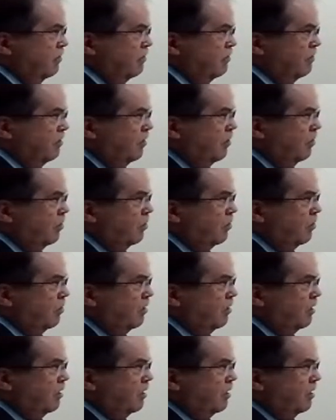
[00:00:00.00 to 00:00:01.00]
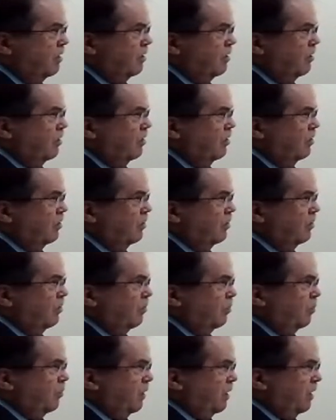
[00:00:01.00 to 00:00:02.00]
kill the soul.
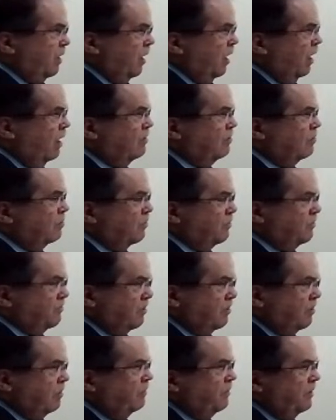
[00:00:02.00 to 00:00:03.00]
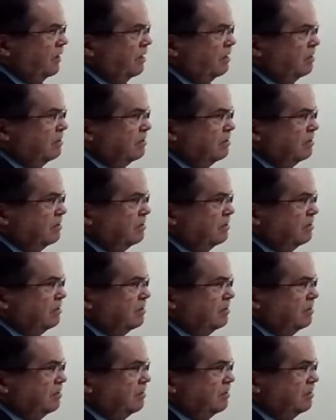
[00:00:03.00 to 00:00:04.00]
When God is preserving us,
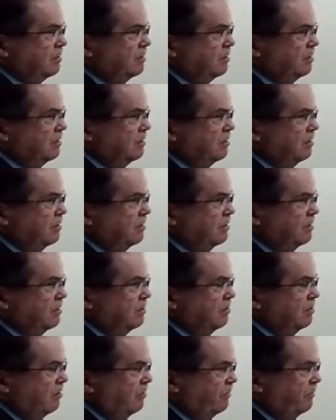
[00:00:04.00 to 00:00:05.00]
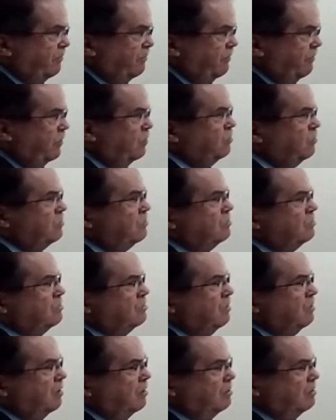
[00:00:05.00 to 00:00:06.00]
it's our
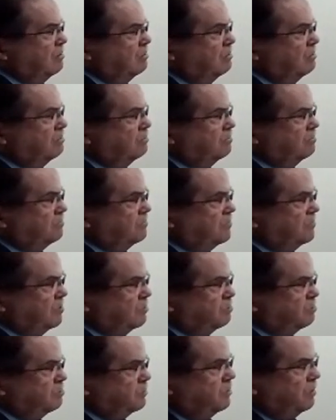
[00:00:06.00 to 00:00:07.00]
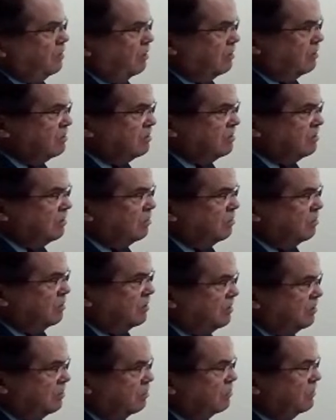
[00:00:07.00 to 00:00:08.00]
future, our spirit, our soul
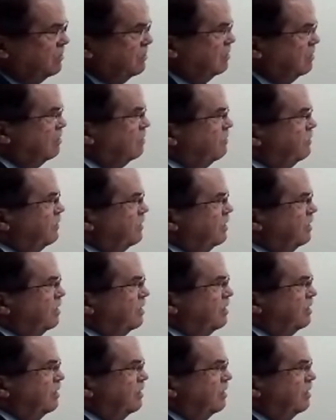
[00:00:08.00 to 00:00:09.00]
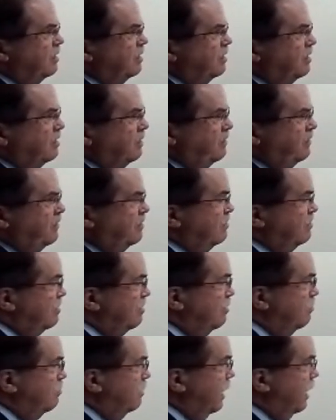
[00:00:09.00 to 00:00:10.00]
that he's preserving. The
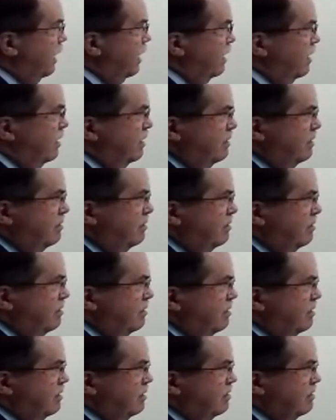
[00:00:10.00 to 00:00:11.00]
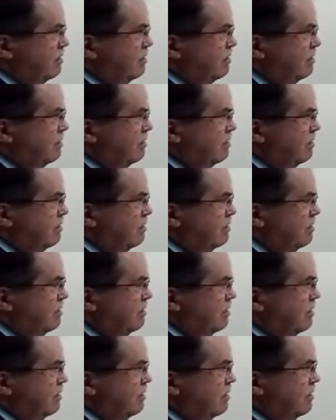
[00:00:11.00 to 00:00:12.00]
physical body is
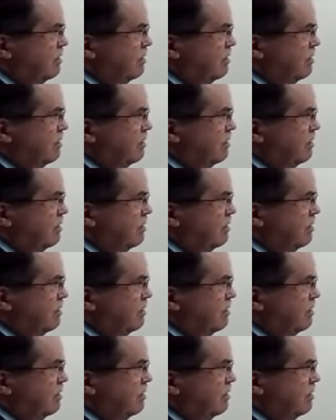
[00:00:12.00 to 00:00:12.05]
